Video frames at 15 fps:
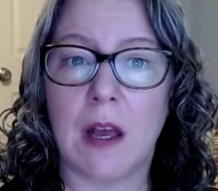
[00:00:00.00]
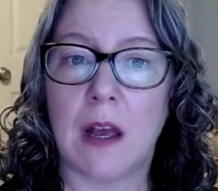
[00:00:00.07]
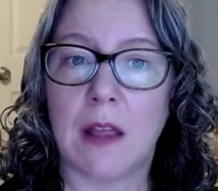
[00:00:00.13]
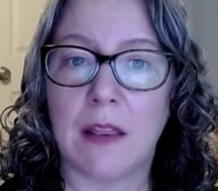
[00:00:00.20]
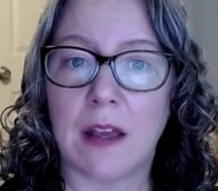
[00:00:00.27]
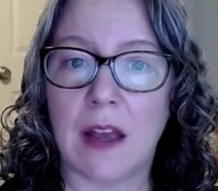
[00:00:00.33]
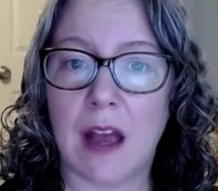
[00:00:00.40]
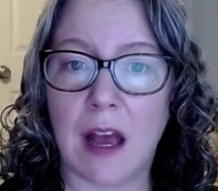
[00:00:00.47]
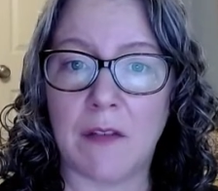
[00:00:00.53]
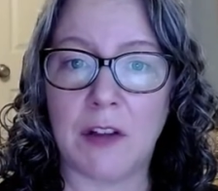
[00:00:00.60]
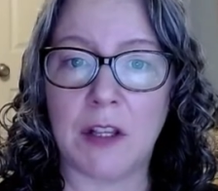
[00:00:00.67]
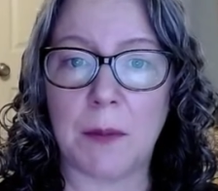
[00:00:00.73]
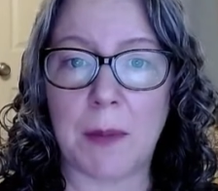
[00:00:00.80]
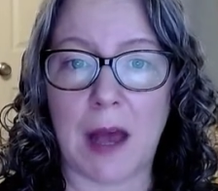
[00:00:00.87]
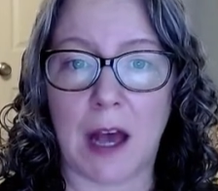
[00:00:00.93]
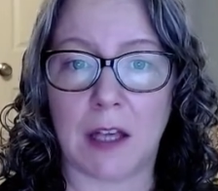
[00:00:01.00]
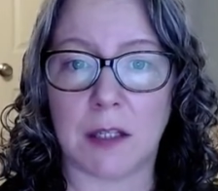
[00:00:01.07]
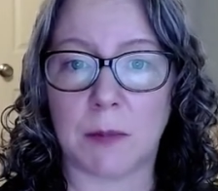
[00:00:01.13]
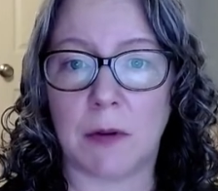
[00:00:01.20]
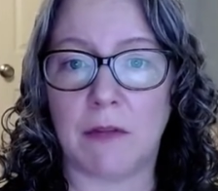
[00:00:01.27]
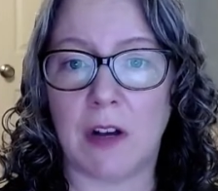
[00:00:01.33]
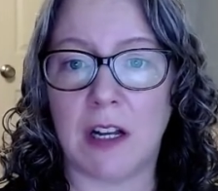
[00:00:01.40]
they have in the past
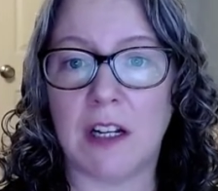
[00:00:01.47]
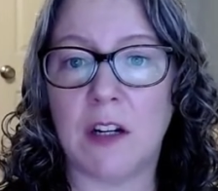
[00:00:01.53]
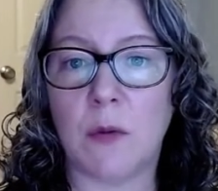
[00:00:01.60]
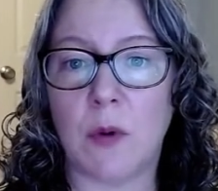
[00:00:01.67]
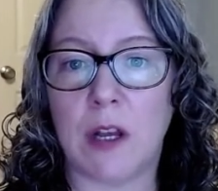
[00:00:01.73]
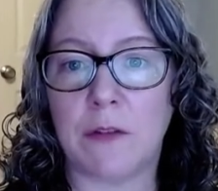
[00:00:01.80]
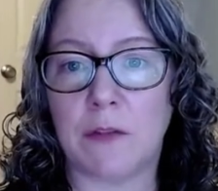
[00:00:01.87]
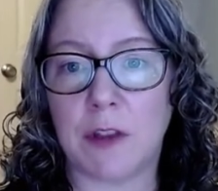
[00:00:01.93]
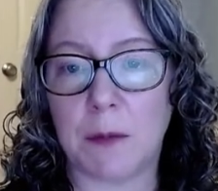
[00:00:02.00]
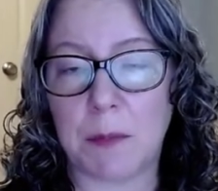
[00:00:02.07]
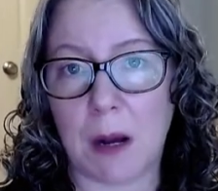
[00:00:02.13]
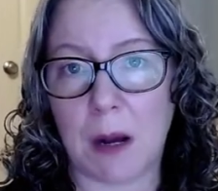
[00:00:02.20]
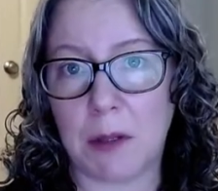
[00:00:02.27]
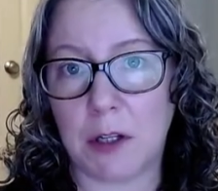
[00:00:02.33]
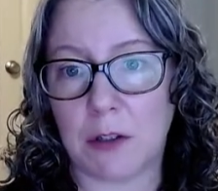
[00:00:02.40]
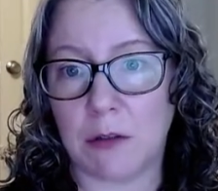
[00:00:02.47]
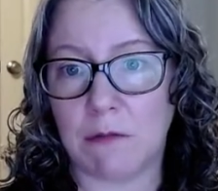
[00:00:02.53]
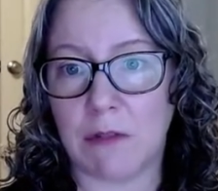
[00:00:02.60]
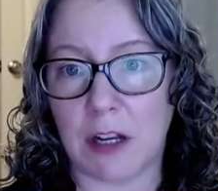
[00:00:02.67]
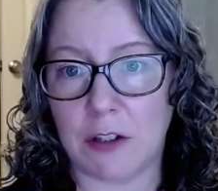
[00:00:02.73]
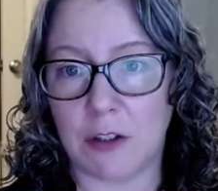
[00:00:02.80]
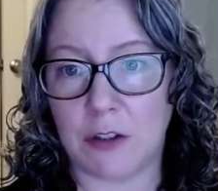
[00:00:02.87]
provided a way for the public to
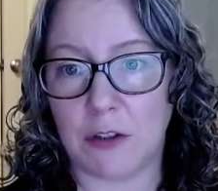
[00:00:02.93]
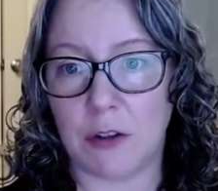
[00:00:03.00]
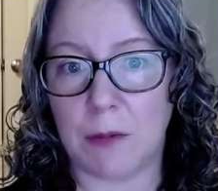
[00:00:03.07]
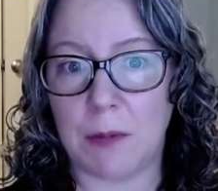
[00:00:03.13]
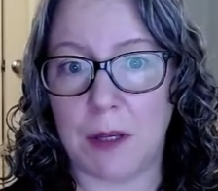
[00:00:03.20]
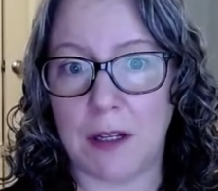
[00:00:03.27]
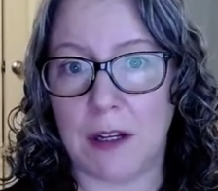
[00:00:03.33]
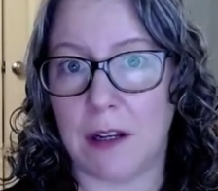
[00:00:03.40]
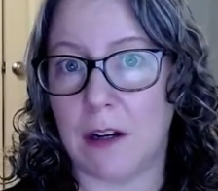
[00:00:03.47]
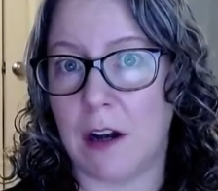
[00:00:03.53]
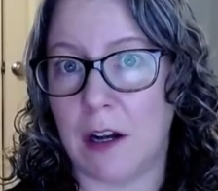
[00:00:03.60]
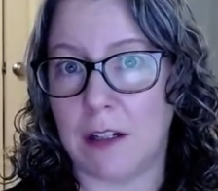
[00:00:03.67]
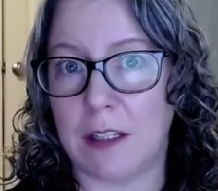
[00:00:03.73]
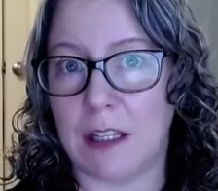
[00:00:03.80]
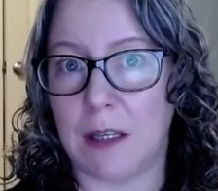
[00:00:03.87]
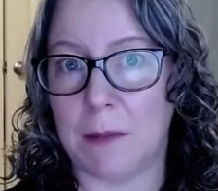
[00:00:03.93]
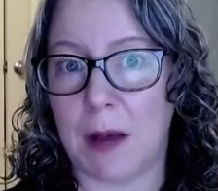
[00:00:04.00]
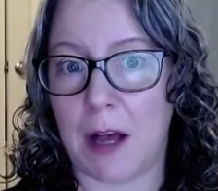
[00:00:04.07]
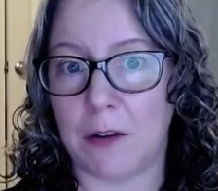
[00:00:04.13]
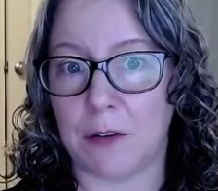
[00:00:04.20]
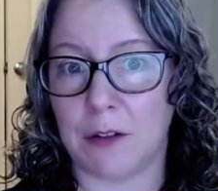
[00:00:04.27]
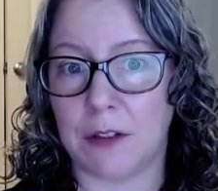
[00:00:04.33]
register opinion on key
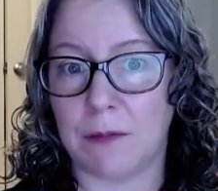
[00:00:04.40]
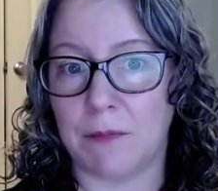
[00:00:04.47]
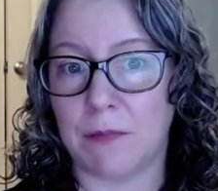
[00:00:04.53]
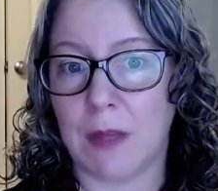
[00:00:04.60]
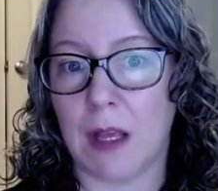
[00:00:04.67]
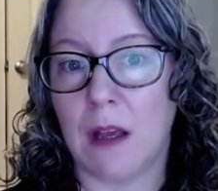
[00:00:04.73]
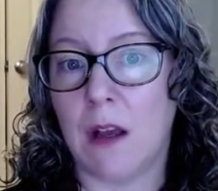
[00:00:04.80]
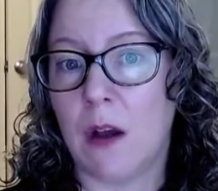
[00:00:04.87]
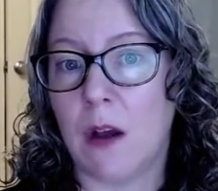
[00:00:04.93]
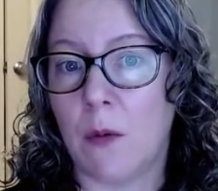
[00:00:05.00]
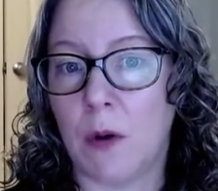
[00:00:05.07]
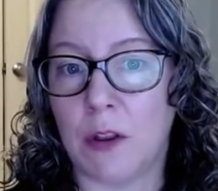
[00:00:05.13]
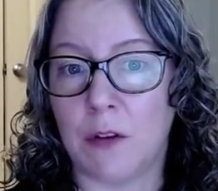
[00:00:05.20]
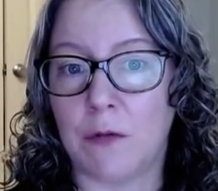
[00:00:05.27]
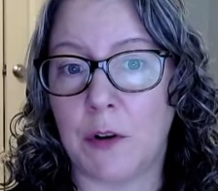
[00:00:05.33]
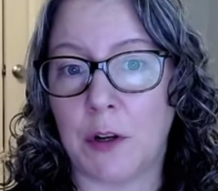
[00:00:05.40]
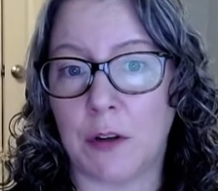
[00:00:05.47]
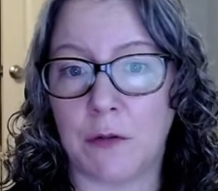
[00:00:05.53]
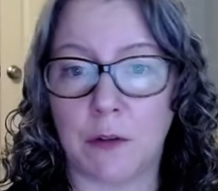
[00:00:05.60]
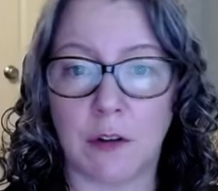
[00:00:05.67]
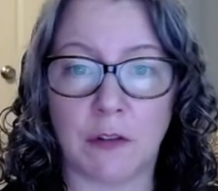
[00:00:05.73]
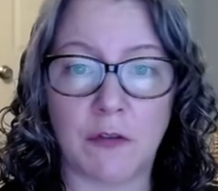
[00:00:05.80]
matters, whether voting
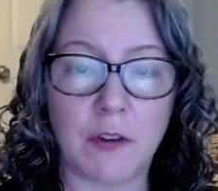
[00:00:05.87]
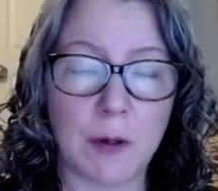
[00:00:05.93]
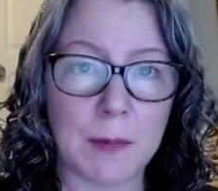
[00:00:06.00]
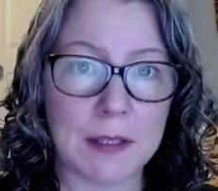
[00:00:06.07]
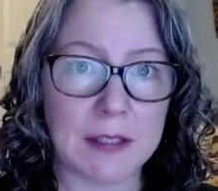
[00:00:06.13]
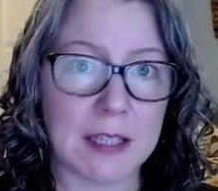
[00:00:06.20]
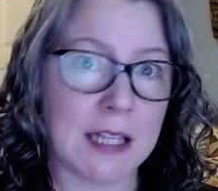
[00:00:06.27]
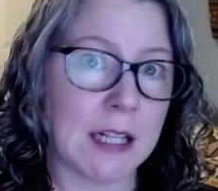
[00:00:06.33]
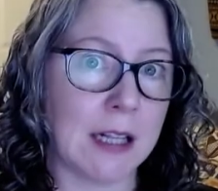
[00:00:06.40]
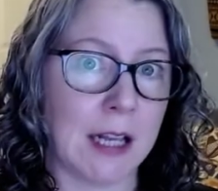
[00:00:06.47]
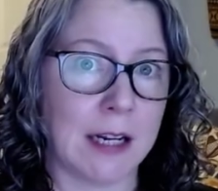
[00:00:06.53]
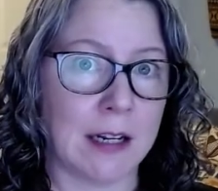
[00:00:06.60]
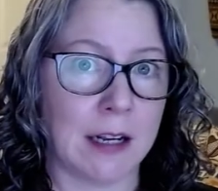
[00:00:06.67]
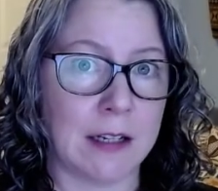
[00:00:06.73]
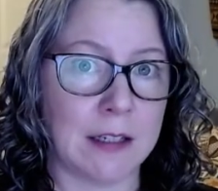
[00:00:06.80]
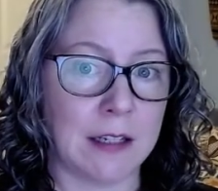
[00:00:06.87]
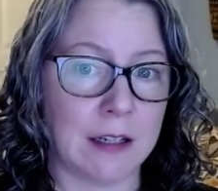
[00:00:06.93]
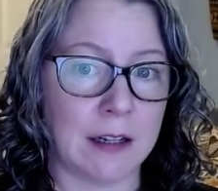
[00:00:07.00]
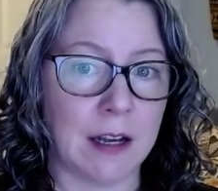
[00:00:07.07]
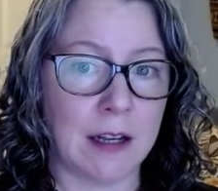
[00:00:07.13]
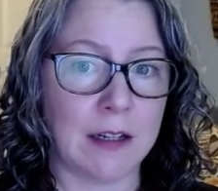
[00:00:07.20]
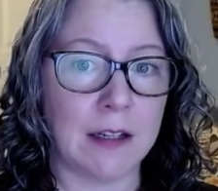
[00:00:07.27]
for reformists in the late
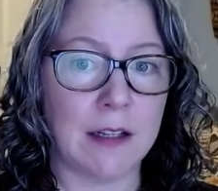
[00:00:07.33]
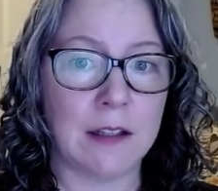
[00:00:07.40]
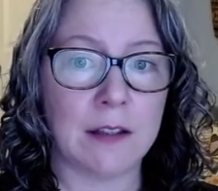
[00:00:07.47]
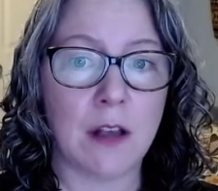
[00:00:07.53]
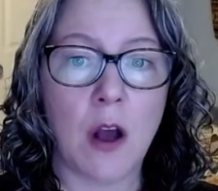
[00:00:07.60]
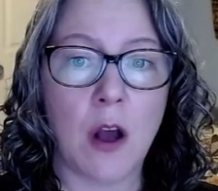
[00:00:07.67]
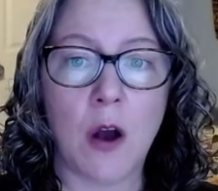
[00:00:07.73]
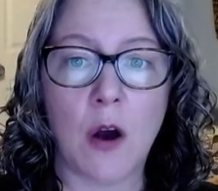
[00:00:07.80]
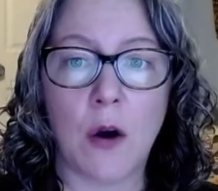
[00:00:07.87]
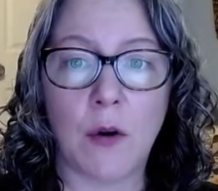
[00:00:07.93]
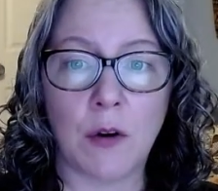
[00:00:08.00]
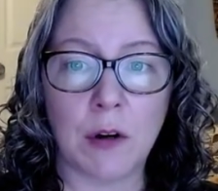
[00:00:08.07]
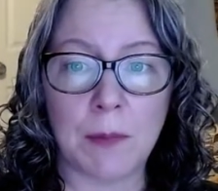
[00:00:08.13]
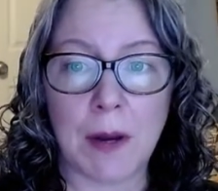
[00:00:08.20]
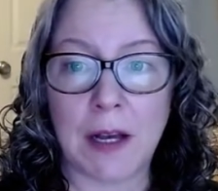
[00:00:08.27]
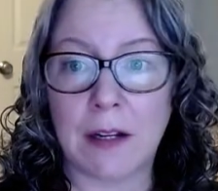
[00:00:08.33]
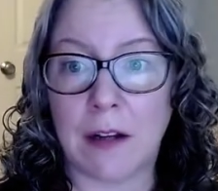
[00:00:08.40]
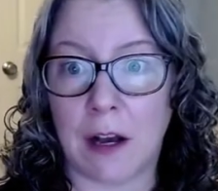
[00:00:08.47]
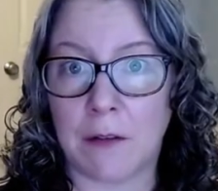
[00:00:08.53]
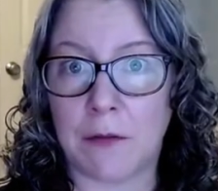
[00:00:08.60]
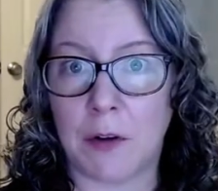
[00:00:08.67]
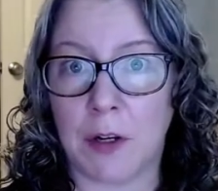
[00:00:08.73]
1990s or by
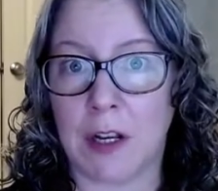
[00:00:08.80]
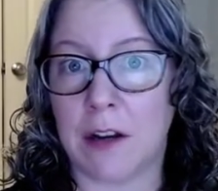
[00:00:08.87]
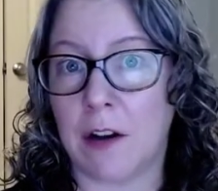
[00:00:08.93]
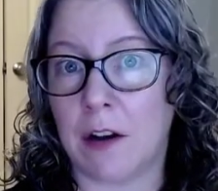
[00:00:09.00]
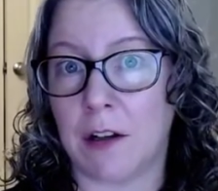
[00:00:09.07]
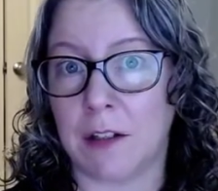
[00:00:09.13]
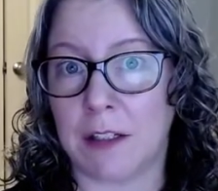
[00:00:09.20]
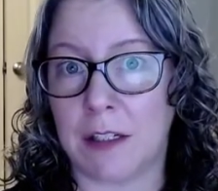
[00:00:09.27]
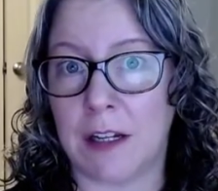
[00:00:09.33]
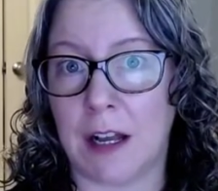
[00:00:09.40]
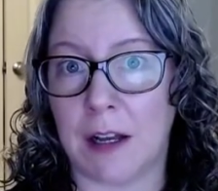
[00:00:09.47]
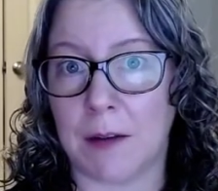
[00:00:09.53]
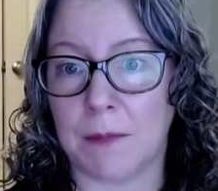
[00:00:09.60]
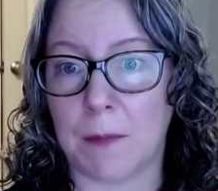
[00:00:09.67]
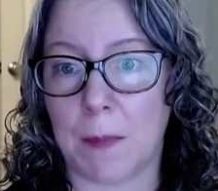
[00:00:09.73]
not voting at all today.